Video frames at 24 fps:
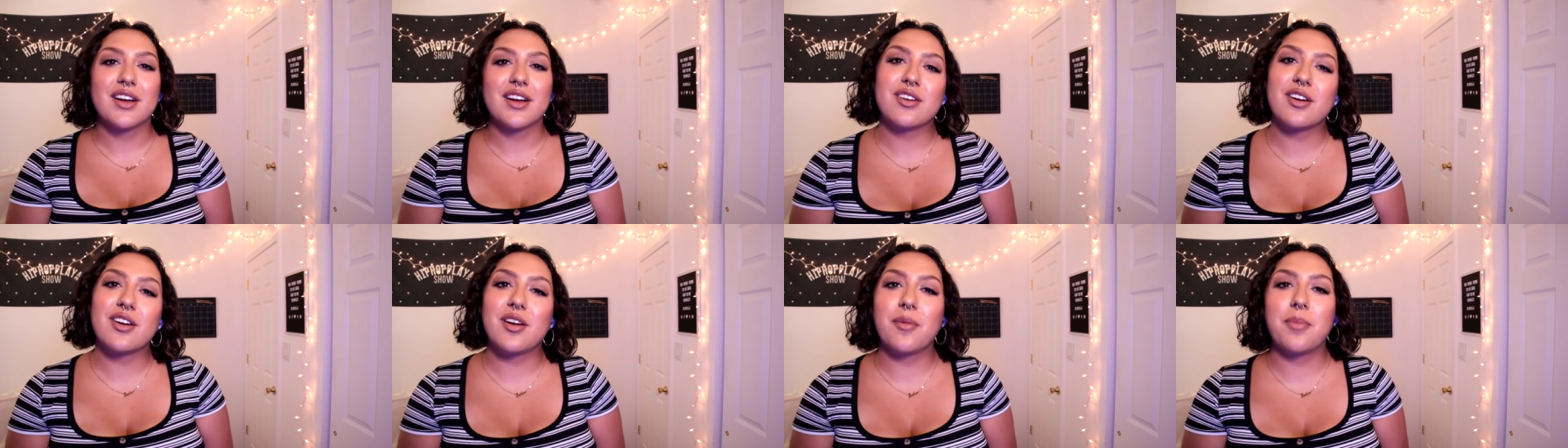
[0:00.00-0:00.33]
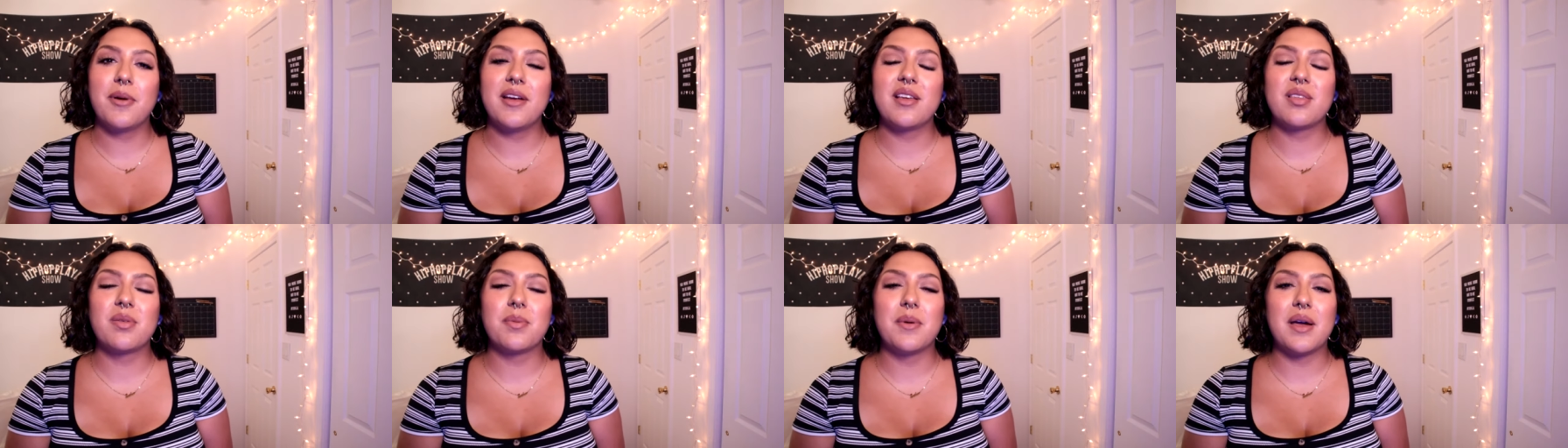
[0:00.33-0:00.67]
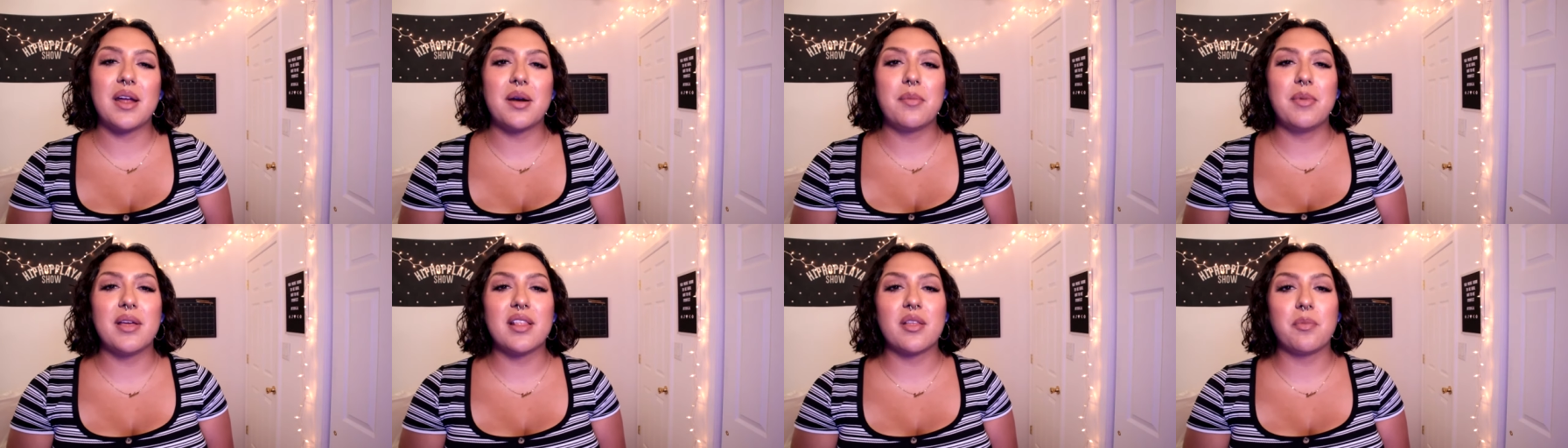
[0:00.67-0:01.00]
Currently playing
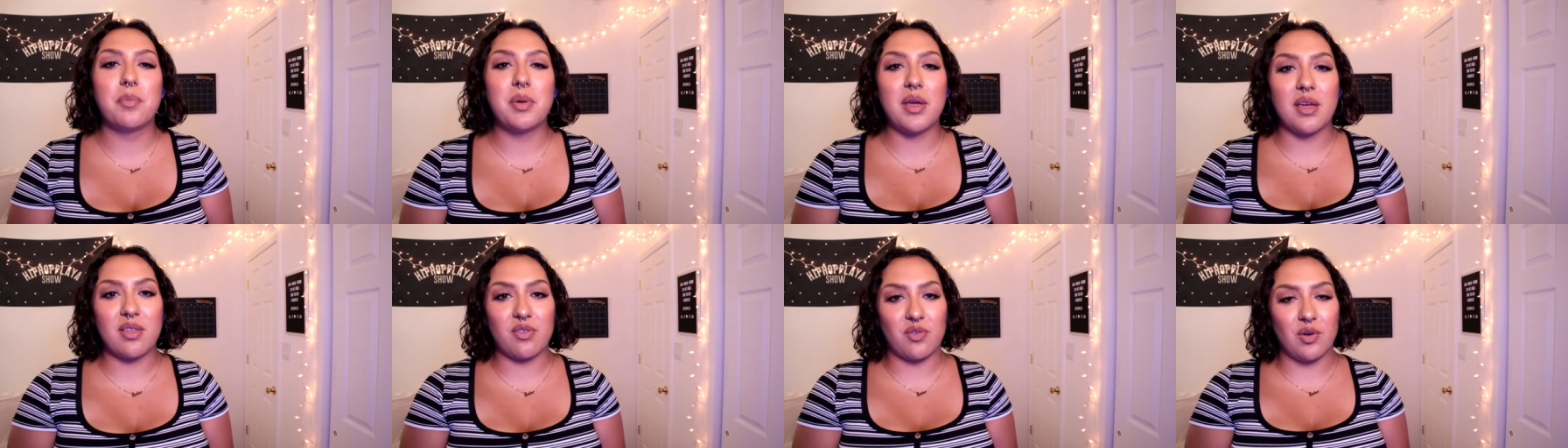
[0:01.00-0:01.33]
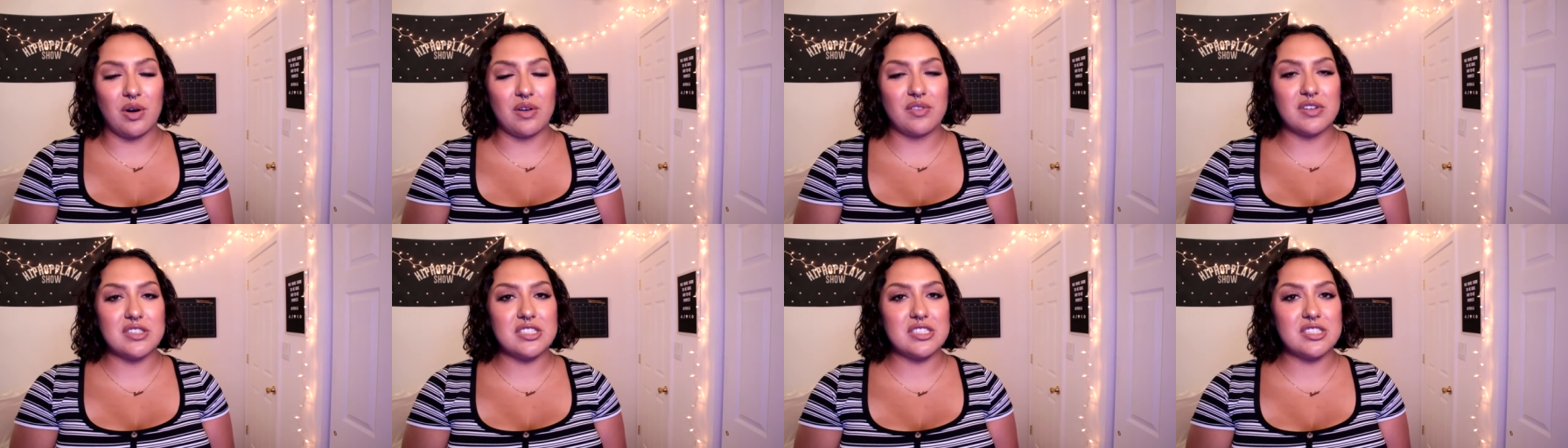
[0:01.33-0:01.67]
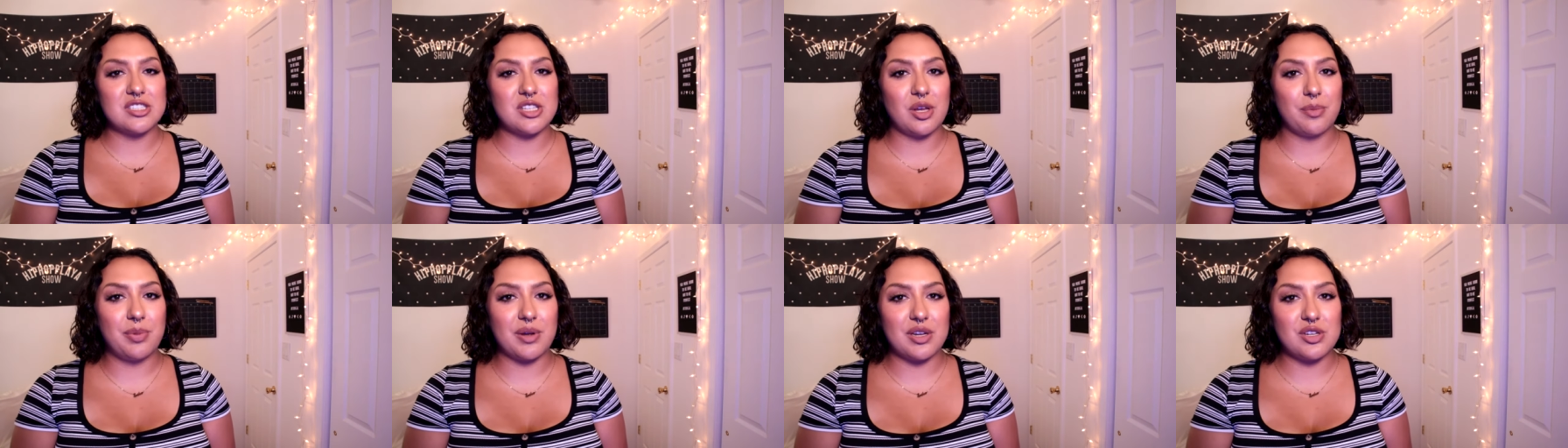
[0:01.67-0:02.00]
Spider-Man, the PS4 version,
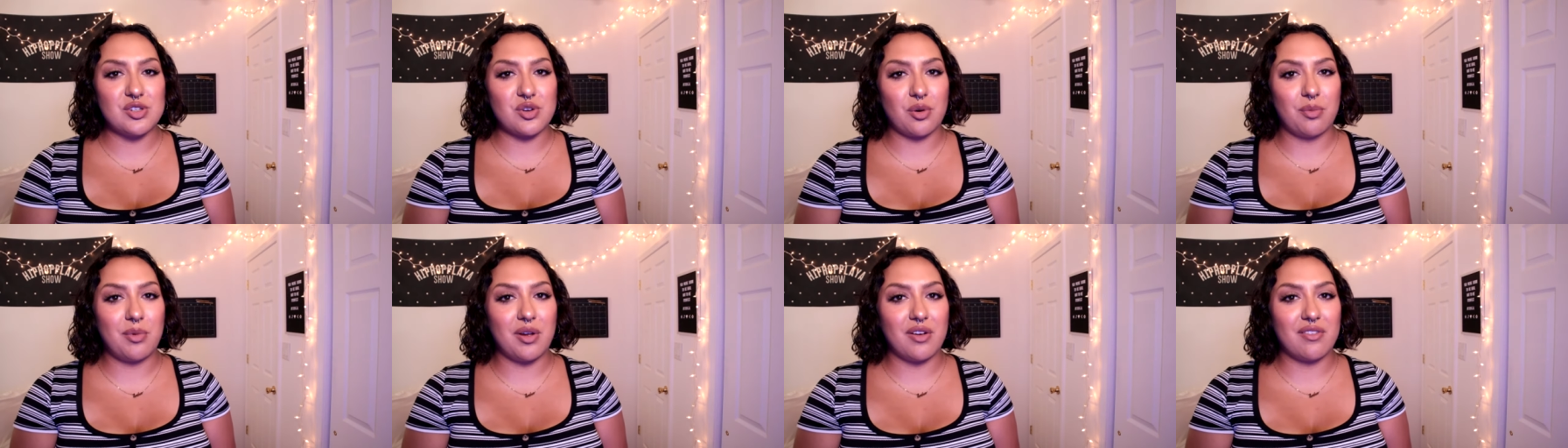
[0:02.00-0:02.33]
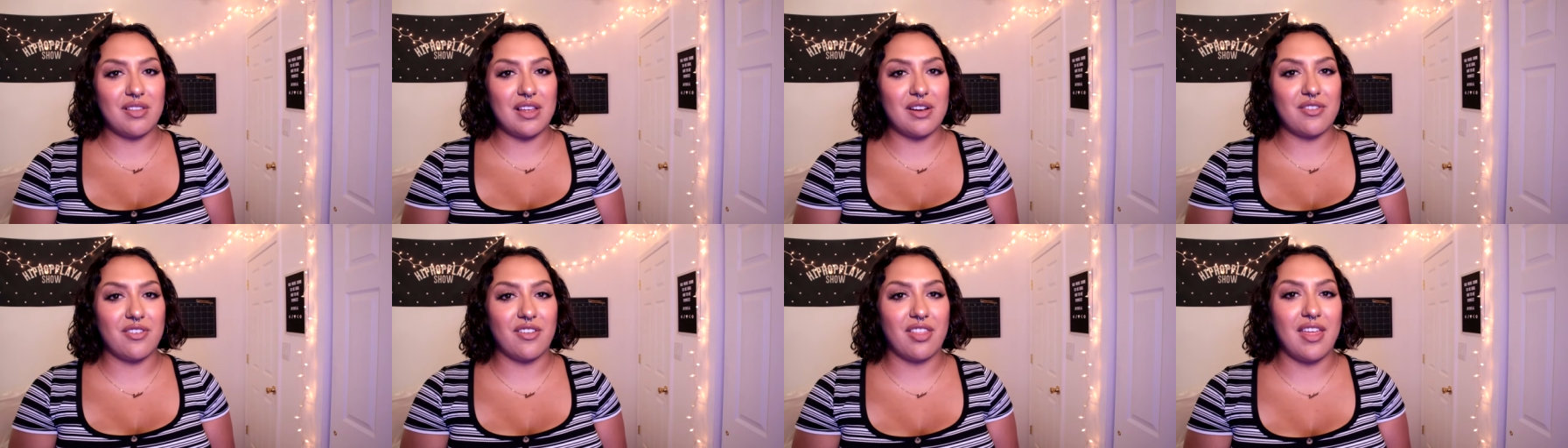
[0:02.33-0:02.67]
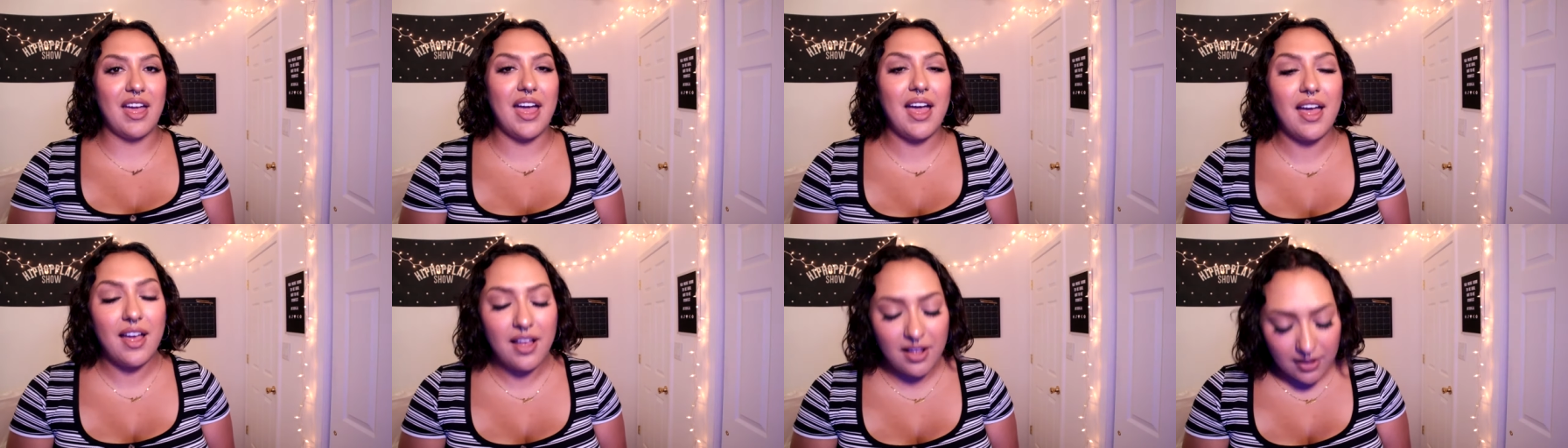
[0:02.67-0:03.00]
so if you can join me over there for
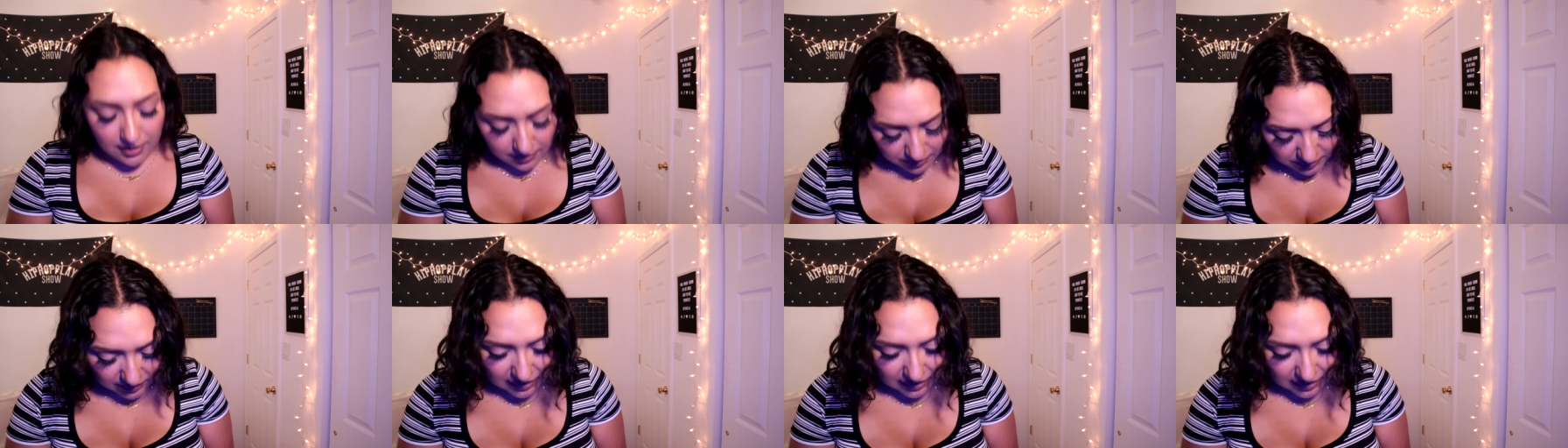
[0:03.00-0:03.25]
that.